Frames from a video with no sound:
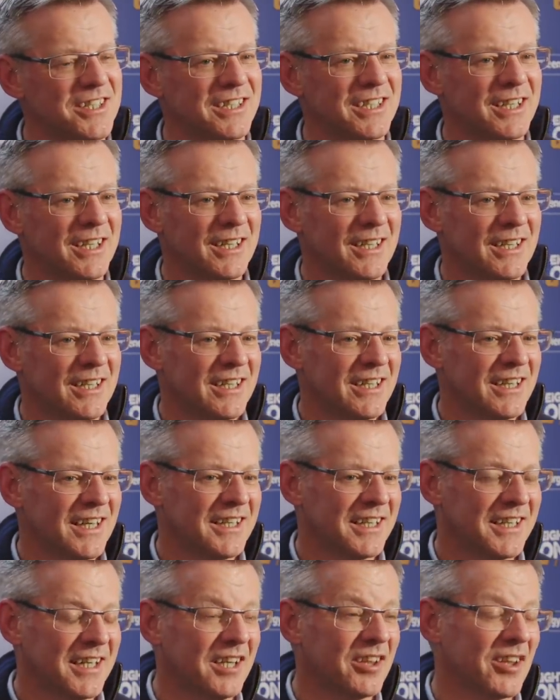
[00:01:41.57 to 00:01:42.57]
And
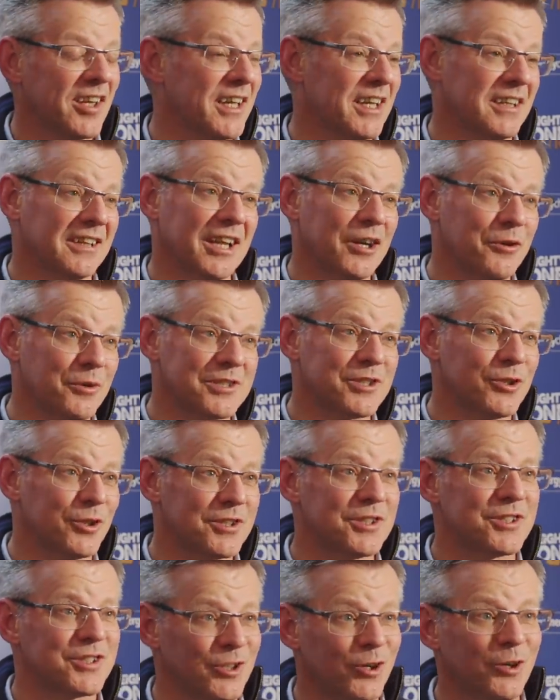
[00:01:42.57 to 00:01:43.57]
the key thing now is
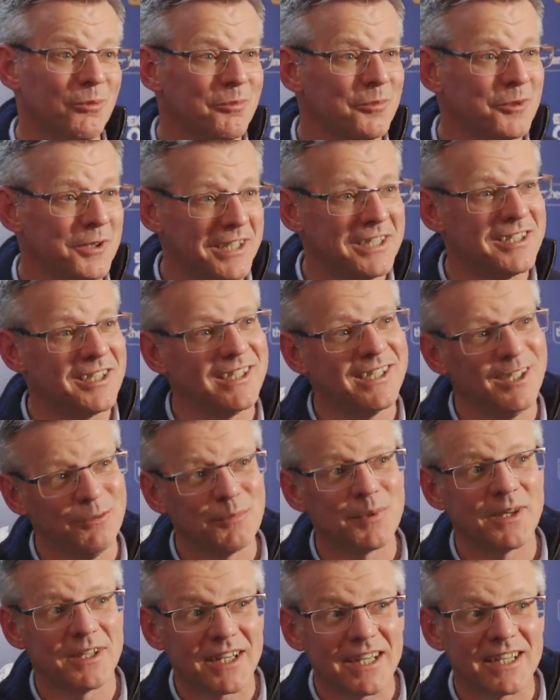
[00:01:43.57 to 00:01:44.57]
not to stop, we need to
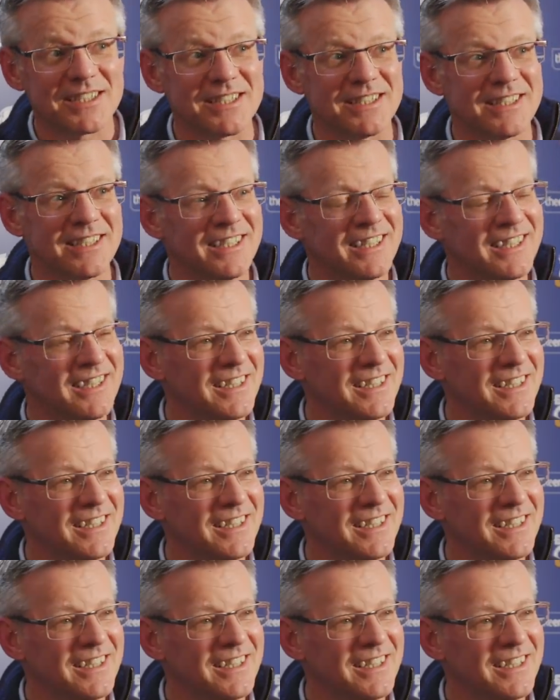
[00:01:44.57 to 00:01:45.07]
keep progressing.